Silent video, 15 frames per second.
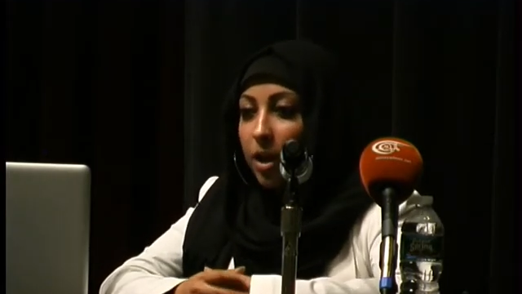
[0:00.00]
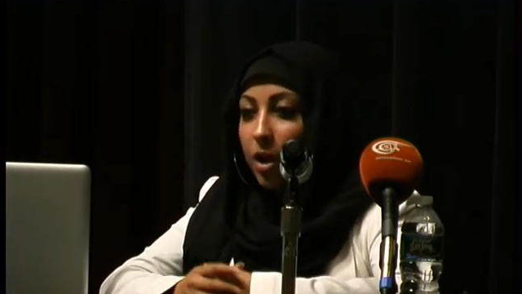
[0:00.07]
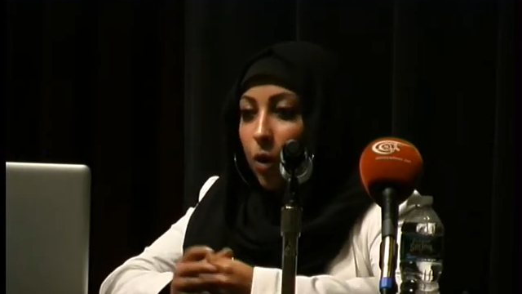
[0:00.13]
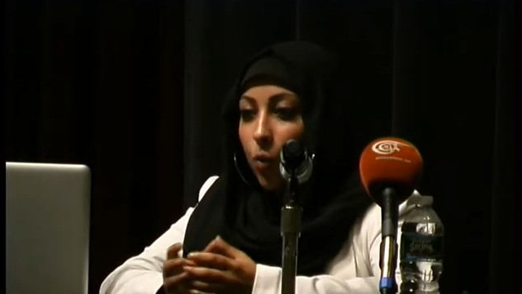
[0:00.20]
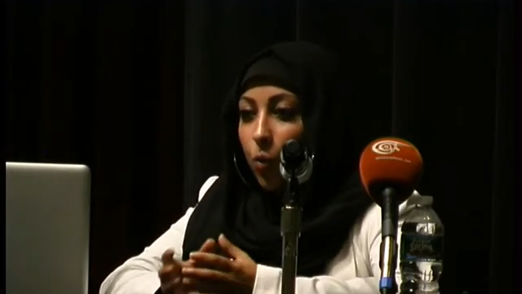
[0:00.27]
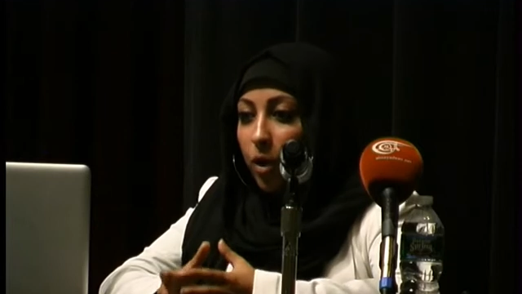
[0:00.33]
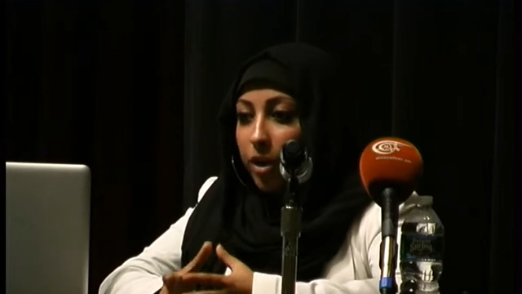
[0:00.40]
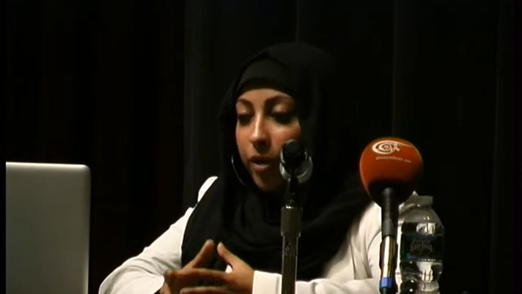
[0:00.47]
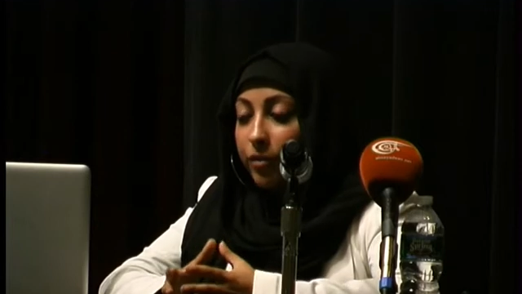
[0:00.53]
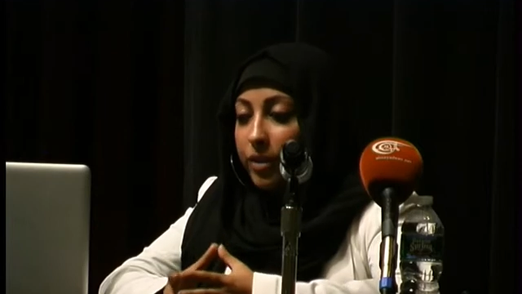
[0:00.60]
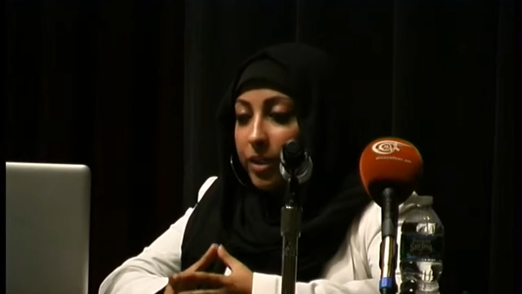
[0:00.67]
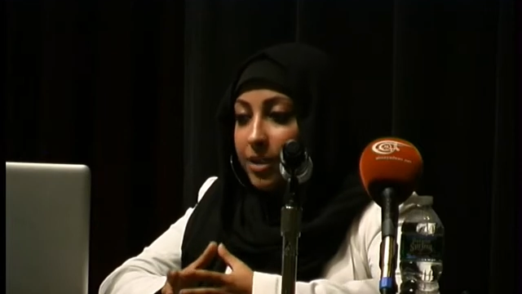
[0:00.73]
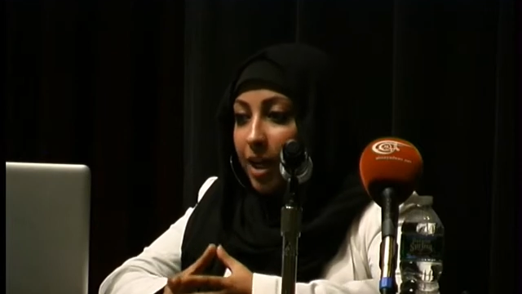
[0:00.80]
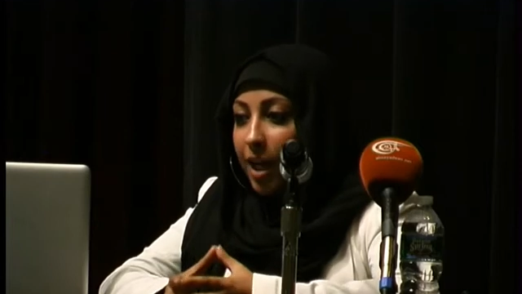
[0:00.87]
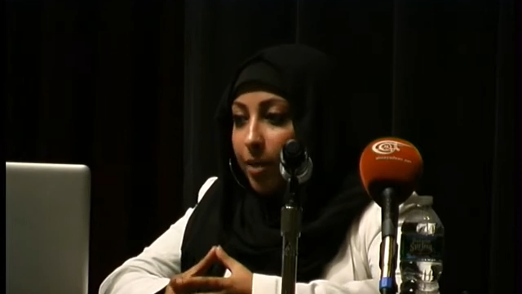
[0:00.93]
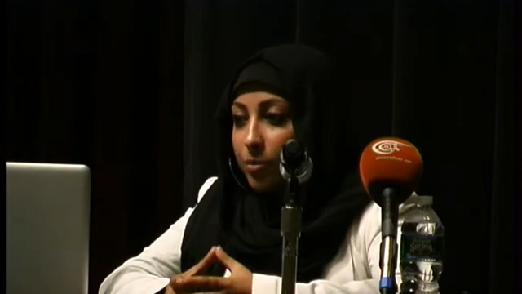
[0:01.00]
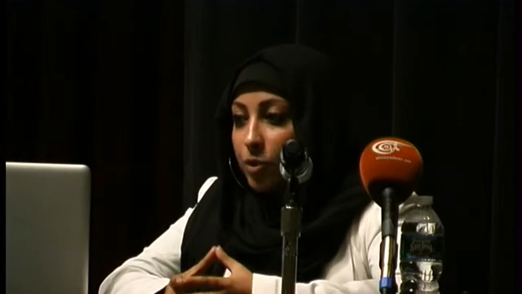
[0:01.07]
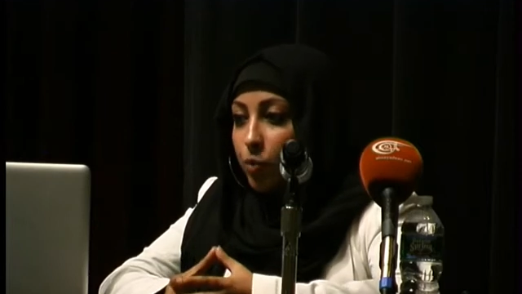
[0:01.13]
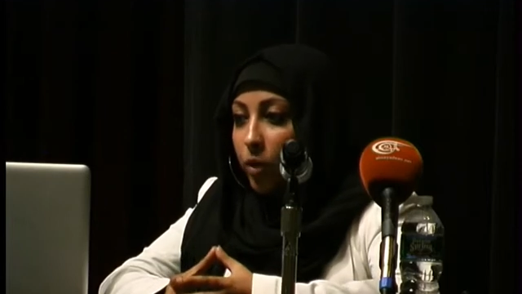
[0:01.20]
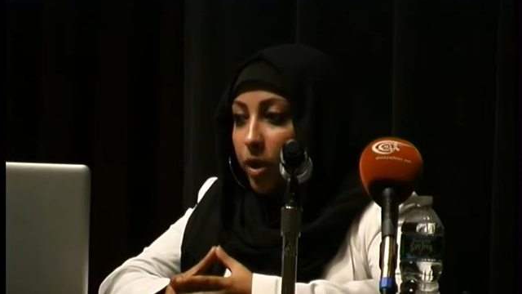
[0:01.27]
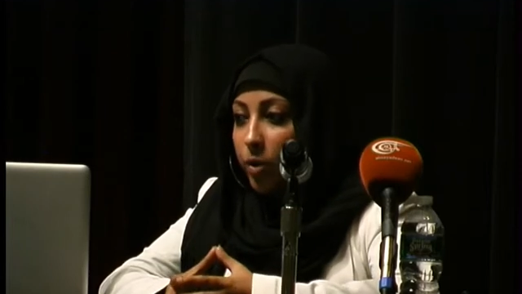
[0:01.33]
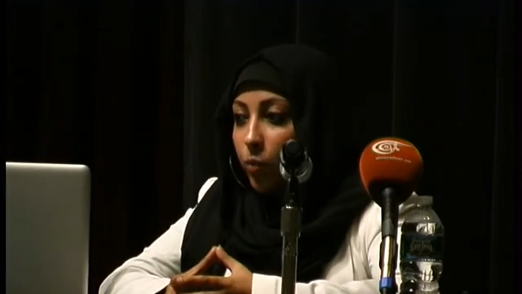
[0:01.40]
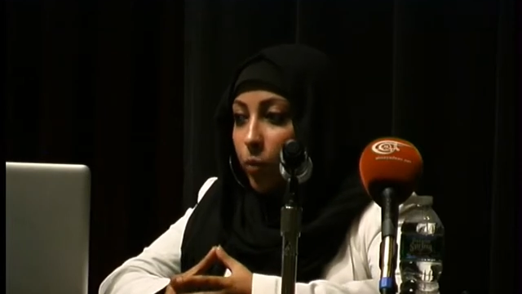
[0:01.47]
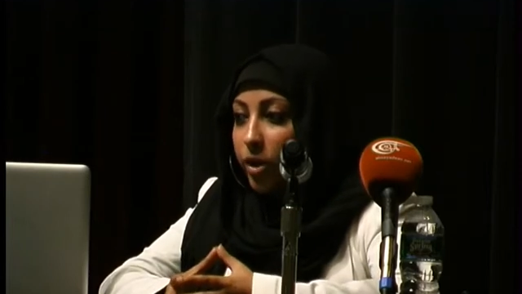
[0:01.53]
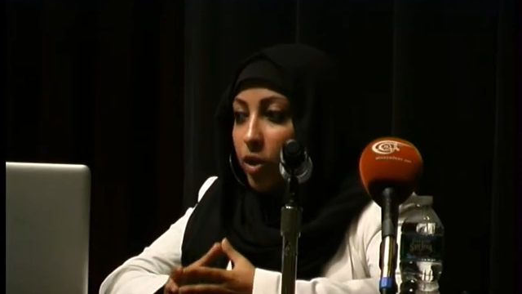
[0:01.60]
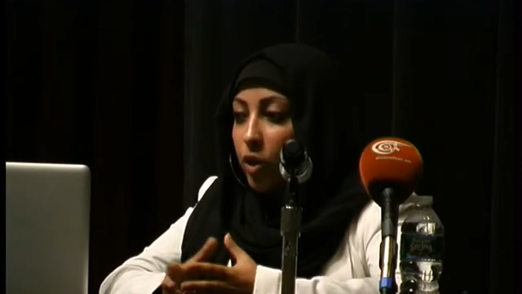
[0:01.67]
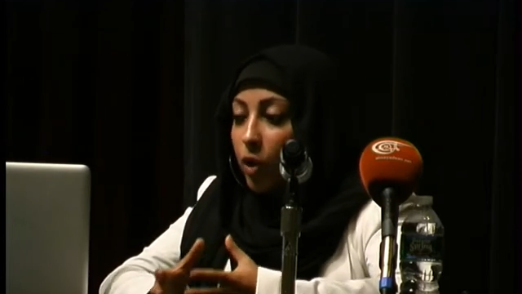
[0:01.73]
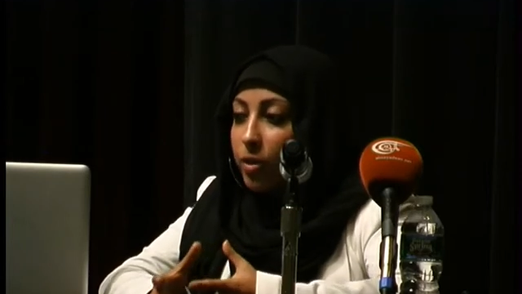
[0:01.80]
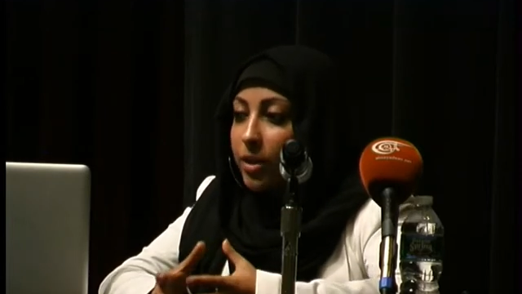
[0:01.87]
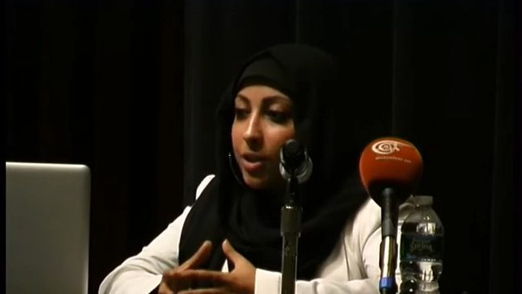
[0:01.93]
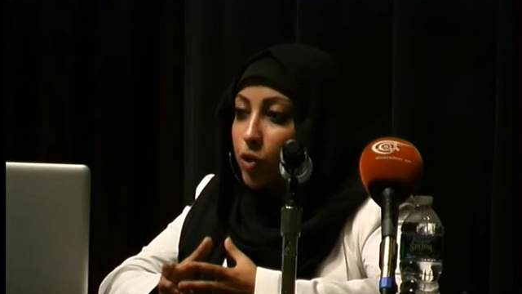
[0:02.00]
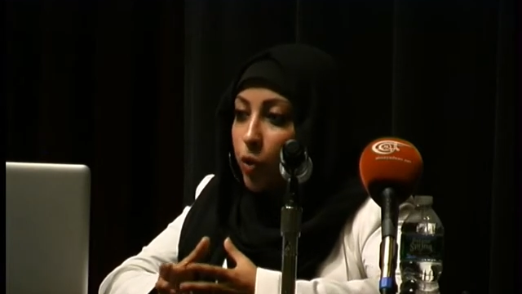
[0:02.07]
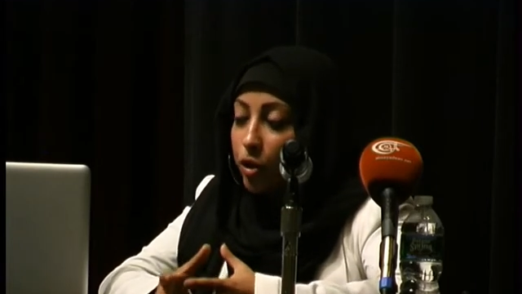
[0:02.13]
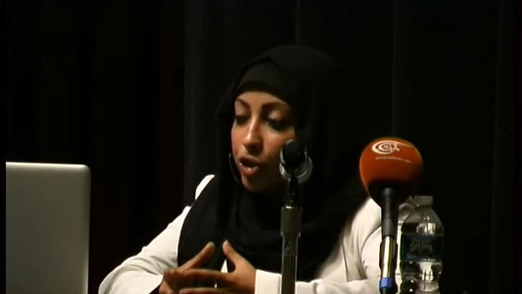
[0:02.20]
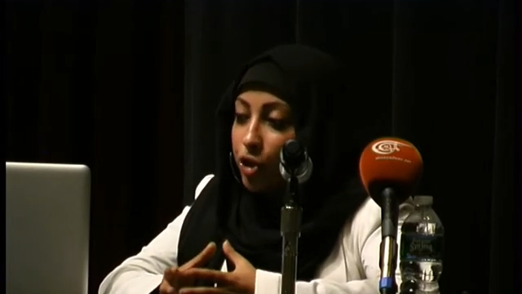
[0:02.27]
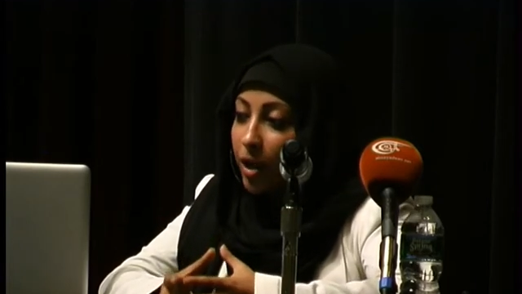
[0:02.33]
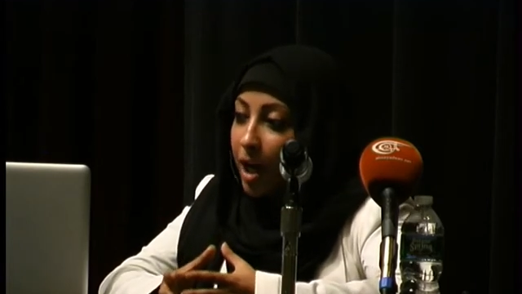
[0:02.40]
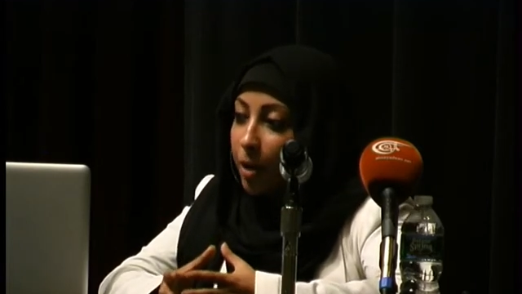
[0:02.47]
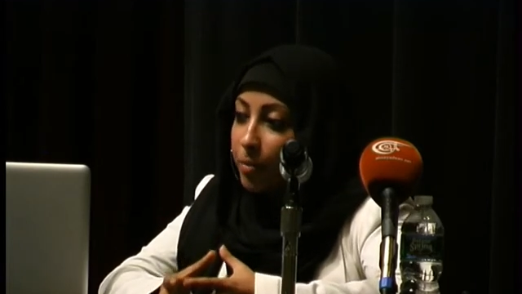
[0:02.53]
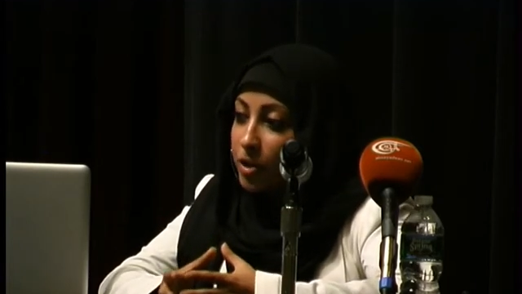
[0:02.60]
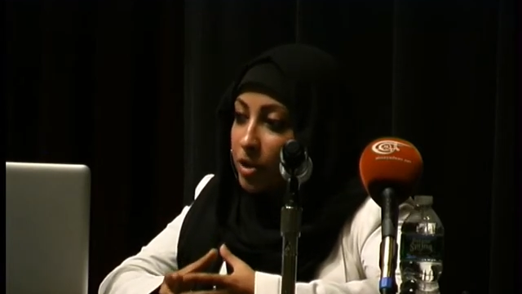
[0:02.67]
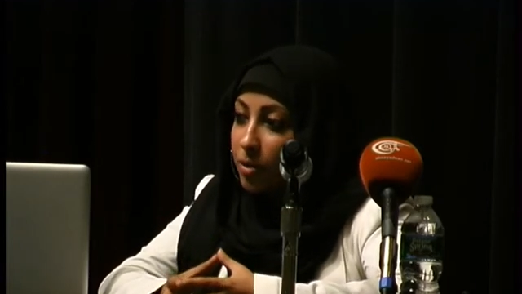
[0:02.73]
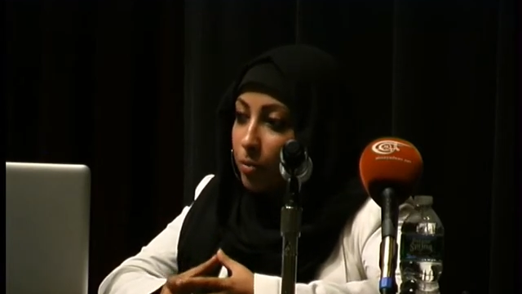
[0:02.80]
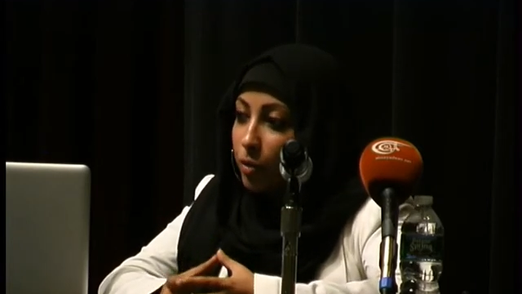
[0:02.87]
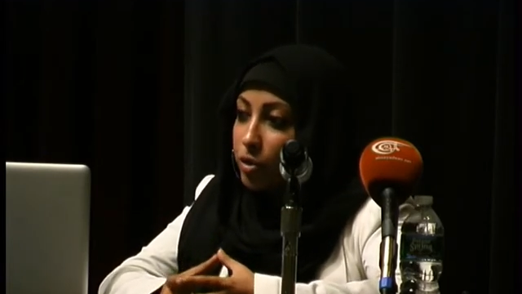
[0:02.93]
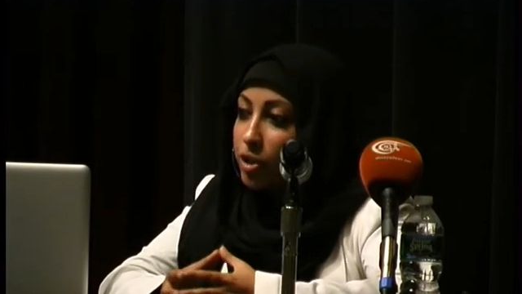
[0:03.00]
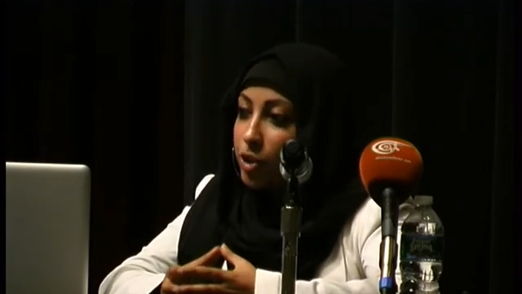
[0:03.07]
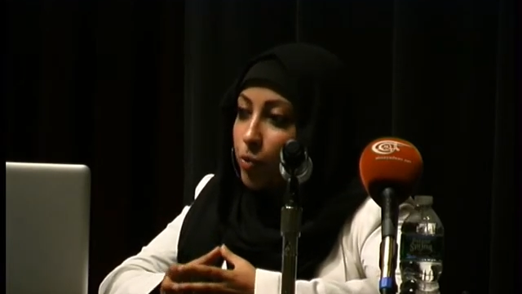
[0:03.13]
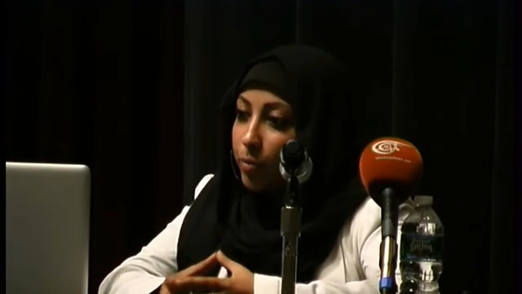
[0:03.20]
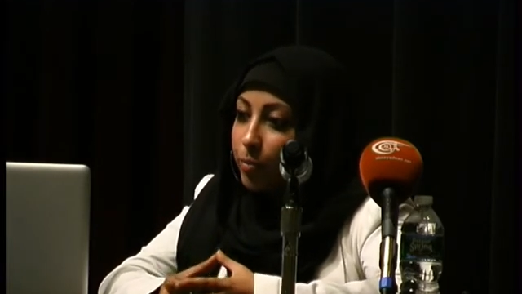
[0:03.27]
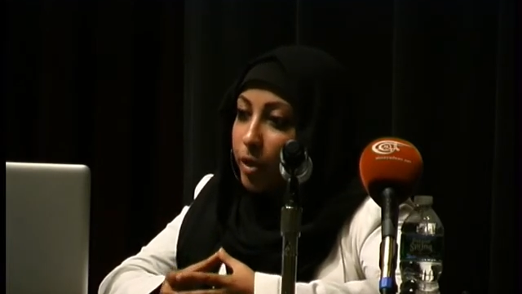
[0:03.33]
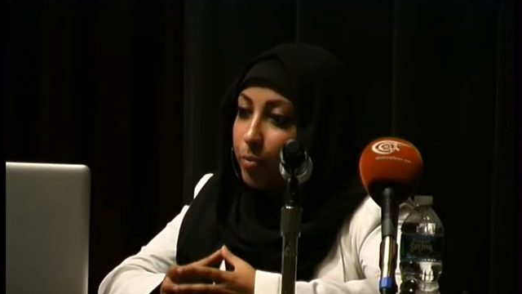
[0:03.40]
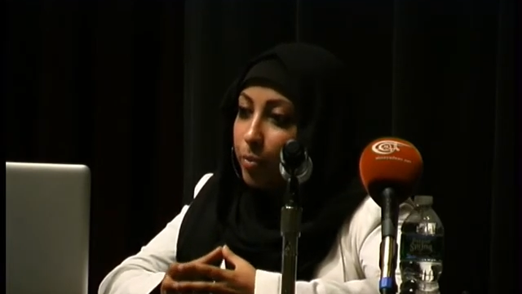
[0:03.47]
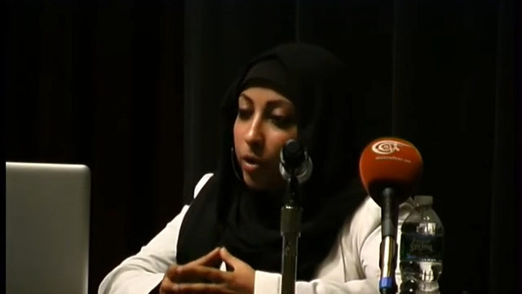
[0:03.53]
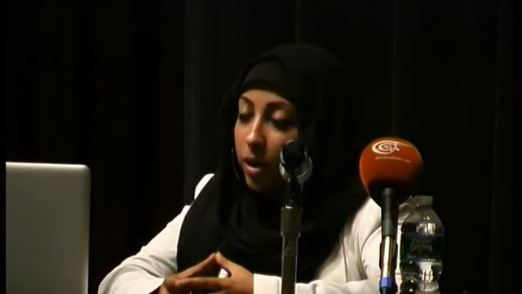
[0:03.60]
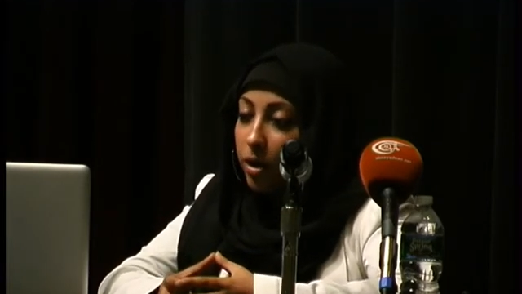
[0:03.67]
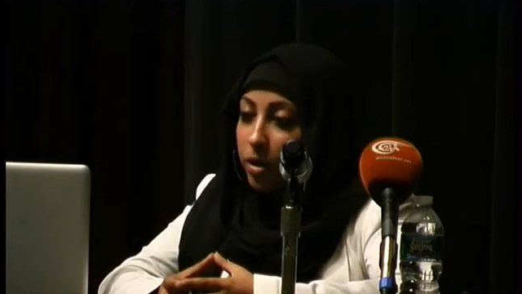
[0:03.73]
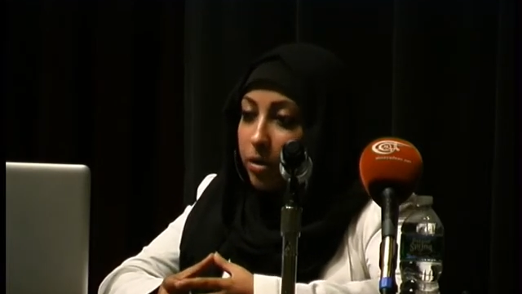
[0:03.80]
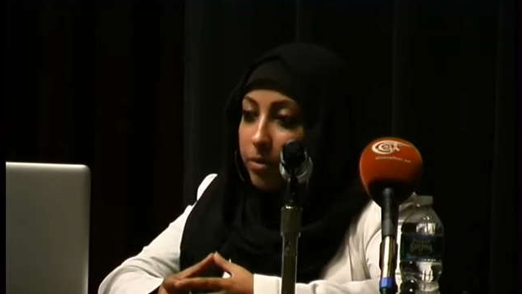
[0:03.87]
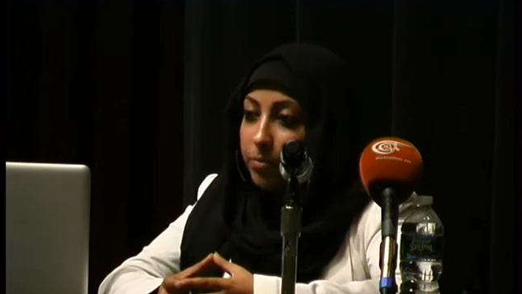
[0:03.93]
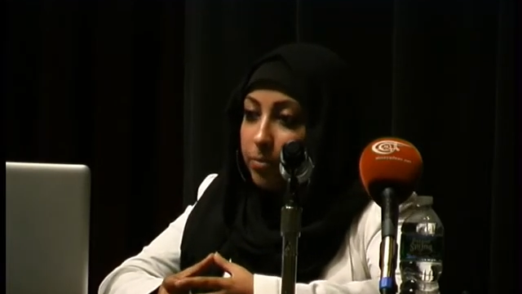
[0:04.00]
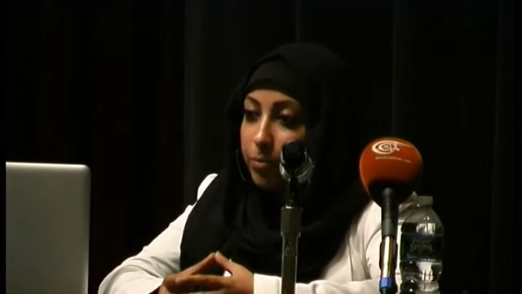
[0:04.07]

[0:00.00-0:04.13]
One of the times when we know that torture happens the most is when people are